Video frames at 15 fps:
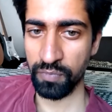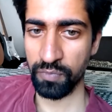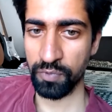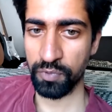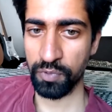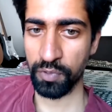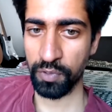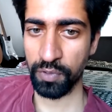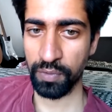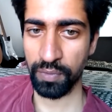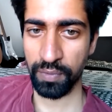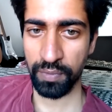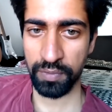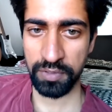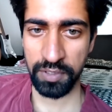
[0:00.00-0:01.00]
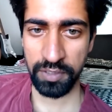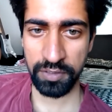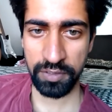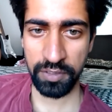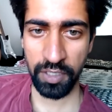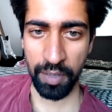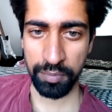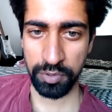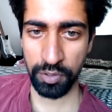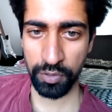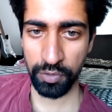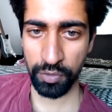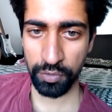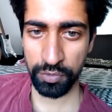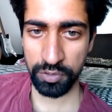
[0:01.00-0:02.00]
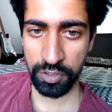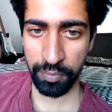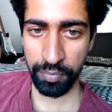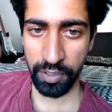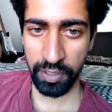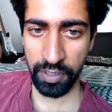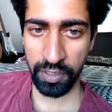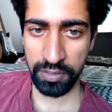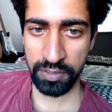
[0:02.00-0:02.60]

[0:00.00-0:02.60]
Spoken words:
So, since the absolute truth is appearing